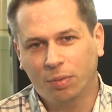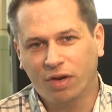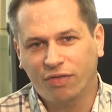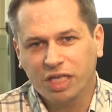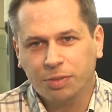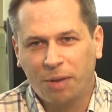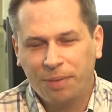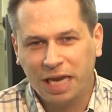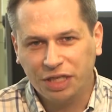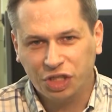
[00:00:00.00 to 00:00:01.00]
when I finished my
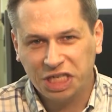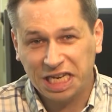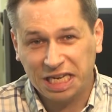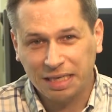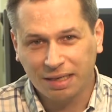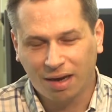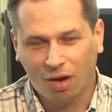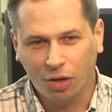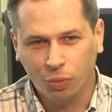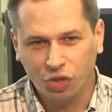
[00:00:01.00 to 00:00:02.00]
PhD,
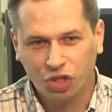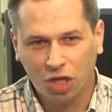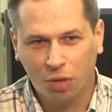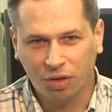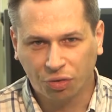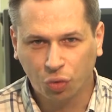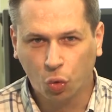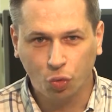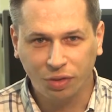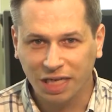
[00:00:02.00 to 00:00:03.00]
I was so
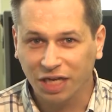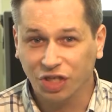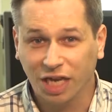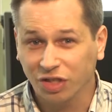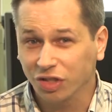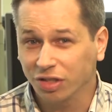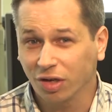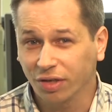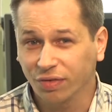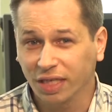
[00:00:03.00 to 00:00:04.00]
enthralled with the education
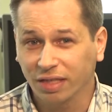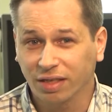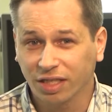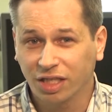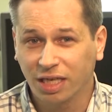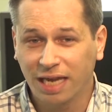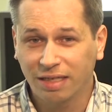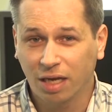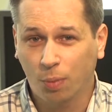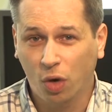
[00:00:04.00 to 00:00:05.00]
side of things, I actually
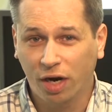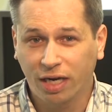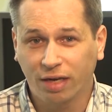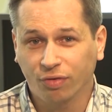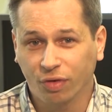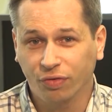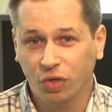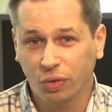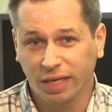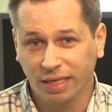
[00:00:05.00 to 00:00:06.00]
ended up working for a
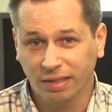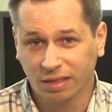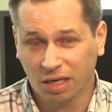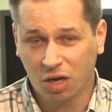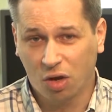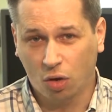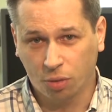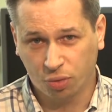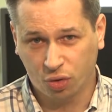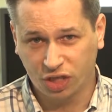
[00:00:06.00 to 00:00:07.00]
few years on
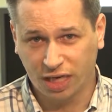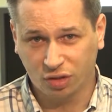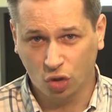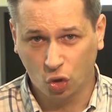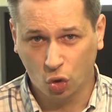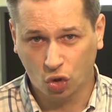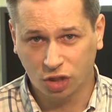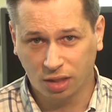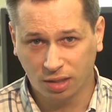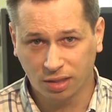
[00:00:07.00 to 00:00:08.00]
a project that
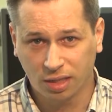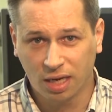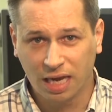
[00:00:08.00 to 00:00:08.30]
looked at